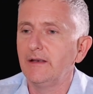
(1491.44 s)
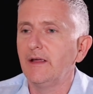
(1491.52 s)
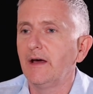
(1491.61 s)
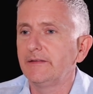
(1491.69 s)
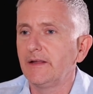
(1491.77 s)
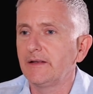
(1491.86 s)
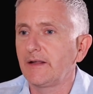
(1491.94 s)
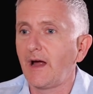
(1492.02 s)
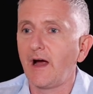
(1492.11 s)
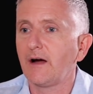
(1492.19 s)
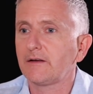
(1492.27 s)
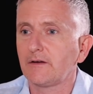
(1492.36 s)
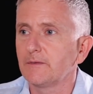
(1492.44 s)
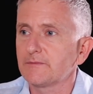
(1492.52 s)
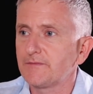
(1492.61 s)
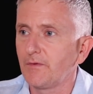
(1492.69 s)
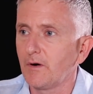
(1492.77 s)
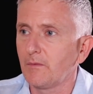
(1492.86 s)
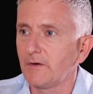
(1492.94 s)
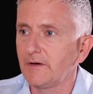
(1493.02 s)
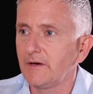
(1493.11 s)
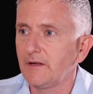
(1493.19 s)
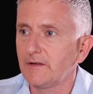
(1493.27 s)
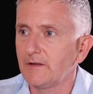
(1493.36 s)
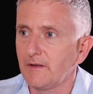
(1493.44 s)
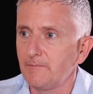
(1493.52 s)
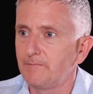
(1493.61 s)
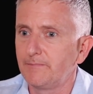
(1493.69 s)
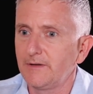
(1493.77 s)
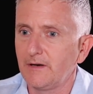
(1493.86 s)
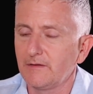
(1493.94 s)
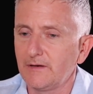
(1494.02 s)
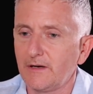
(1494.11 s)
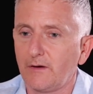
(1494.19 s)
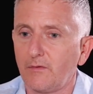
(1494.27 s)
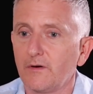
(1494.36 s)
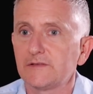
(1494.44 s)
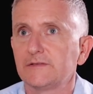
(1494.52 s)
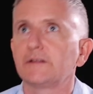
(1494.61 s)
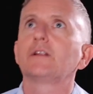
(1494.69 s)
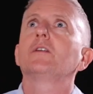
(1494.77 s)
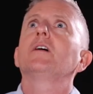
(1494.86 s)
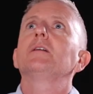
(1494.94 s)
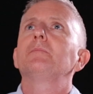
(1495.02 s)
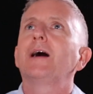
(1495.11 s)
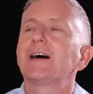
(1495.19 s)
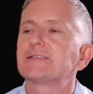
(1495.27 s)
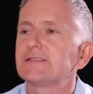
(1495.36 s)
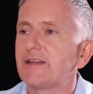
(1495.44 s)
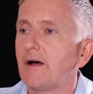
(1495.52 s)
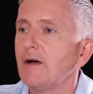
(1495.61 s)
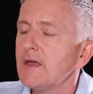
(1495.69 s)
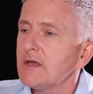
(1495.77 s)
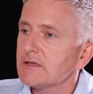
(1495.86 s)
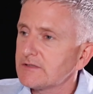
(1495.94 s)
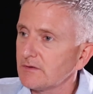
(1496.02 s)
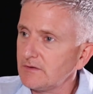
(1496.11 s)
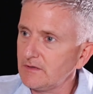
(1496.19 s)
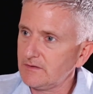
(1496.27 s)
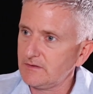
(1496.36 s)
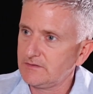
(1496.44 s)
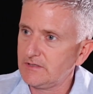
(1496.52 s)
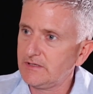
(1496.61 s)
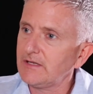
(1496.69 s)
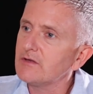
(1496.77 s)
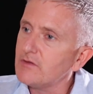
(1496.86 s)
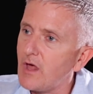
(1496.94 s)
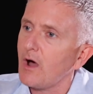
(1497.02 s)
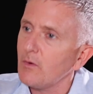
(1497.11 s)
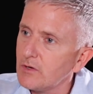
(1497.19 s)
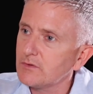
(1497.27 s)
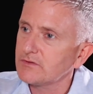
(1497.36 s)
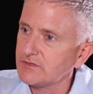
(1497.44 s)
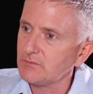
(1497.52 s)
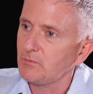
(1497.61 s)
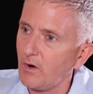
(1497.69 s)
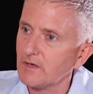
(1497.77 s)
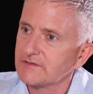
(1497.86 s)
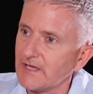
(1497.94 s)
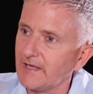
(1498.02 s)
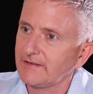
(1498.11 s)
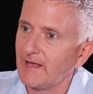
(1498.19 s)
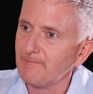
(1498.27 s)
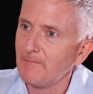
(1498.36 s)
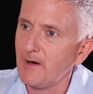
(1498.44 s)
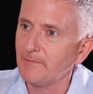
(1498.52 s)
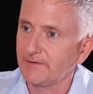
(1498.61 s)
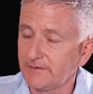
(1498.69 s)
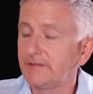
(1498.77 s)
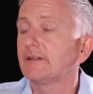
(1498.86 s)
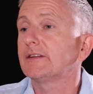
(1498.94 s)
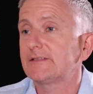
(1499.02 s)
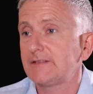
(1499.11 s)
And then the heart comes forward and you know, nearly cries, and then the lion passes out. So she didn't know who she was at that moment until